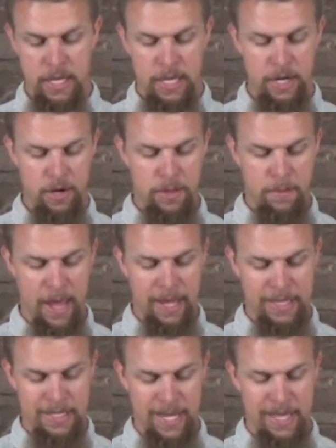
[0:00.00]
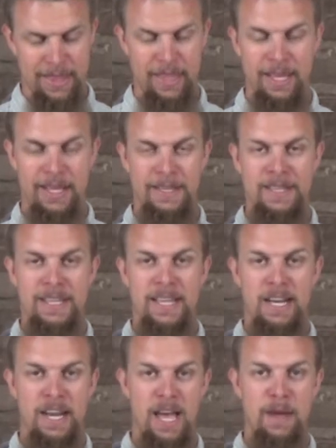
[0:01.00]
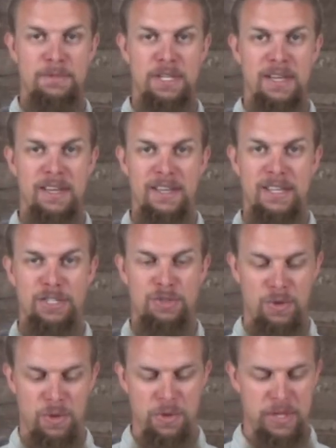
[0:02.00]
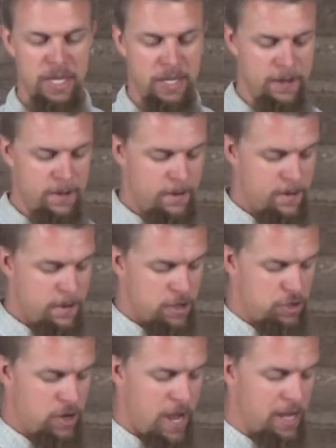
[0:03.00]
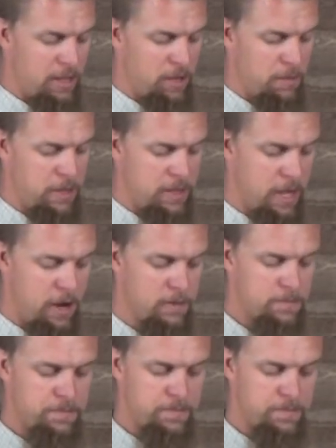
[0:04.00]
Here on the back, it's got the knob to control the drag a little bit there.